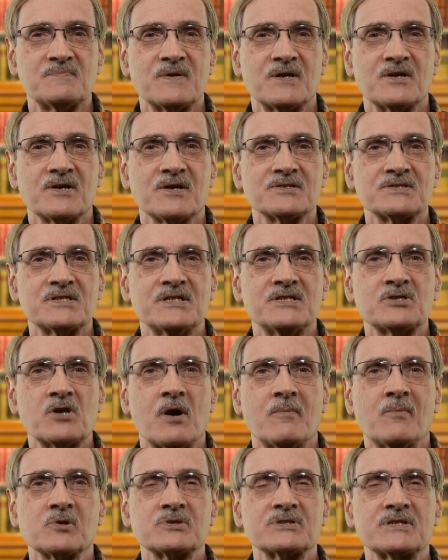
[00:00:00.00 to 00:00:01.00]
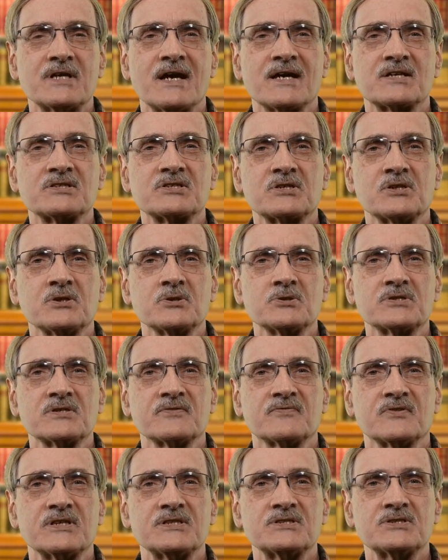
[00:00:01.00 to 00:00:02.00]
because he's almost
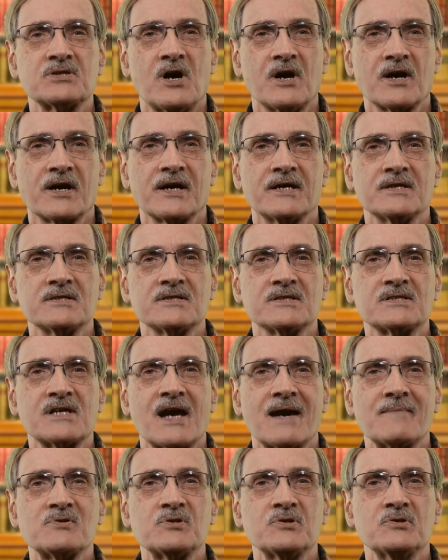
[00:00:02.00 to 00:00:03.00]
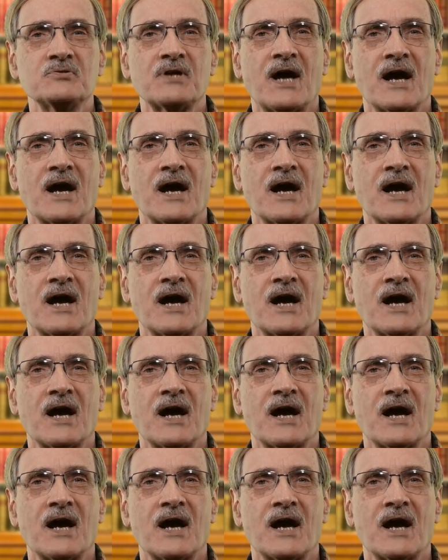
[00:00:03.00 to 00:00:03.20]
exclusively talking to type 2